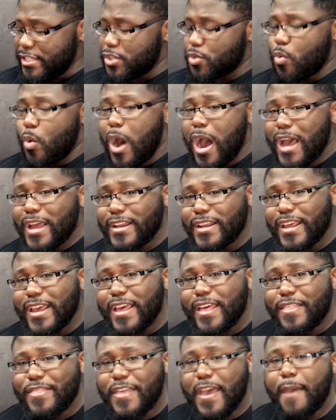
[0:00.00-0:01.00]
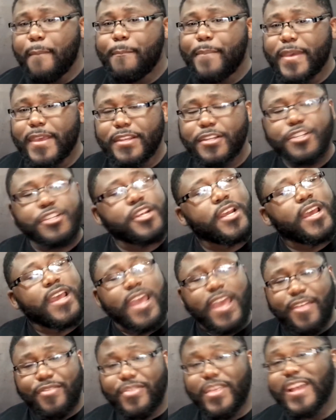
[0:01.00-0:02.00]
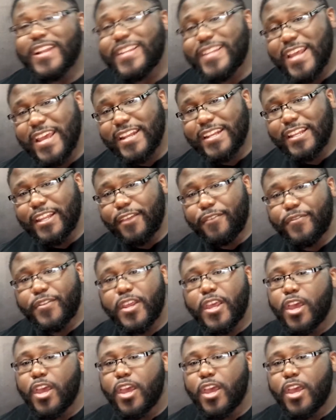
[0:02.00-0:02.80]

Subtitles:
squat, that bench, and that deadlift.